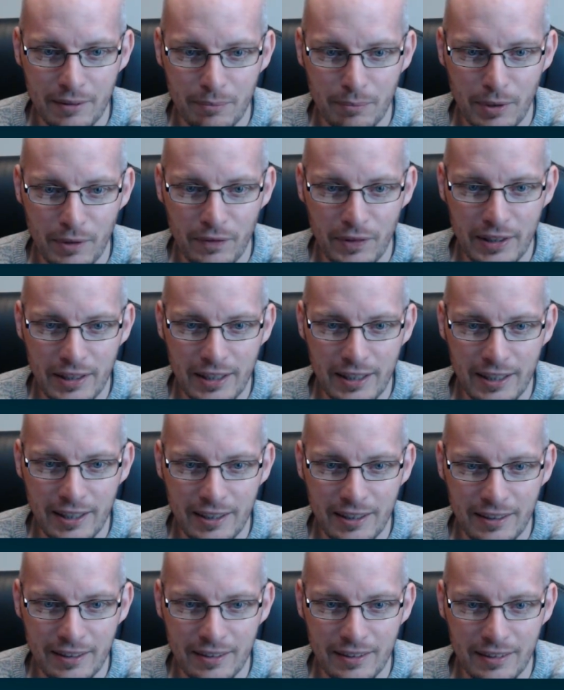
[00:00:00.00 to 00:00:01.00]
bit fiddly.
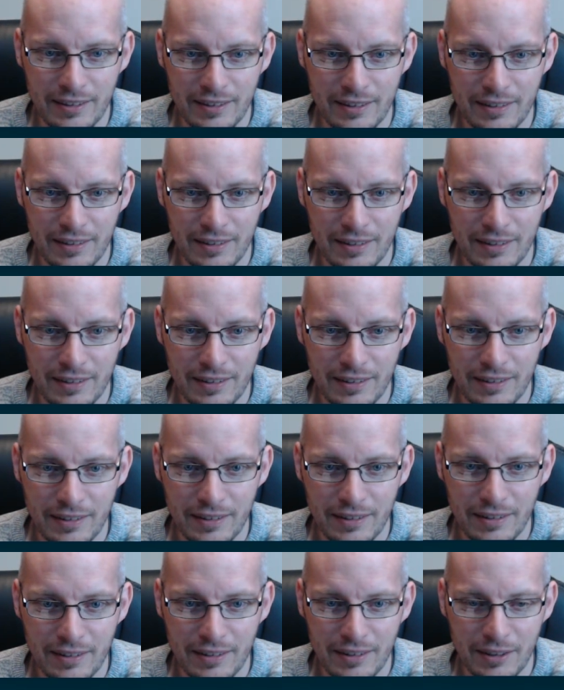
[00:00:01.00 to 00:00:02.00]

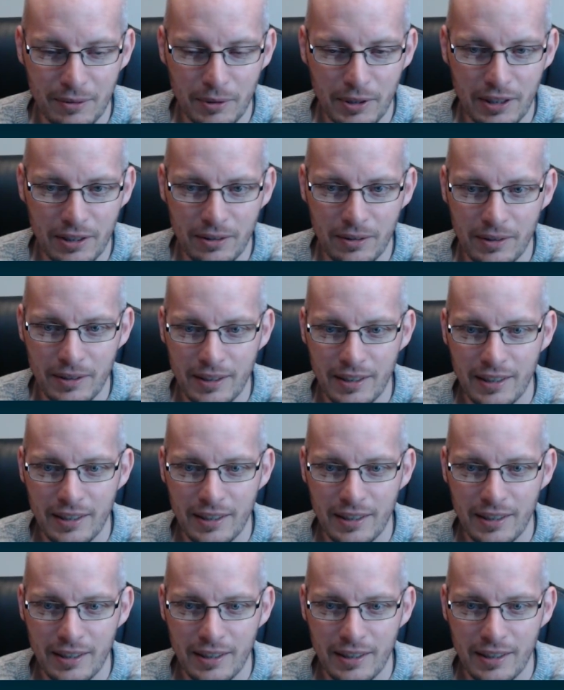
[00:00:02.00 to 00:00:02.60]
There we go.